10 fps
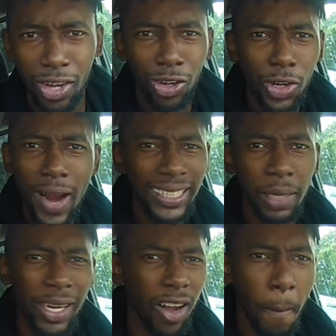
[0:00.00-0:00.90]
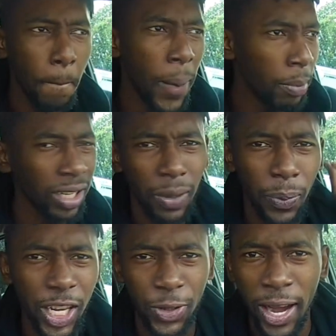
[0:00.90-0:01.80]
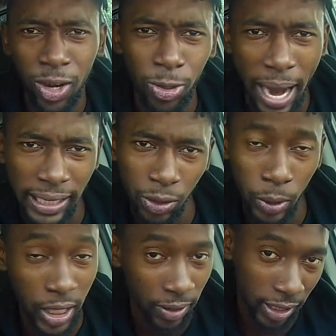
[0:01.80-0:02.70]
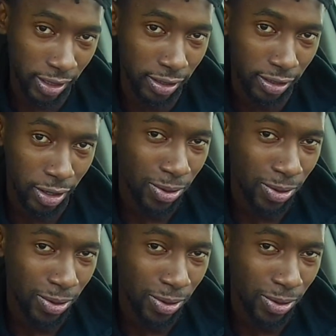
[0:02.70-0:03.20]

You realize that them man are gonna bomb in the place right now, right? With lyrics.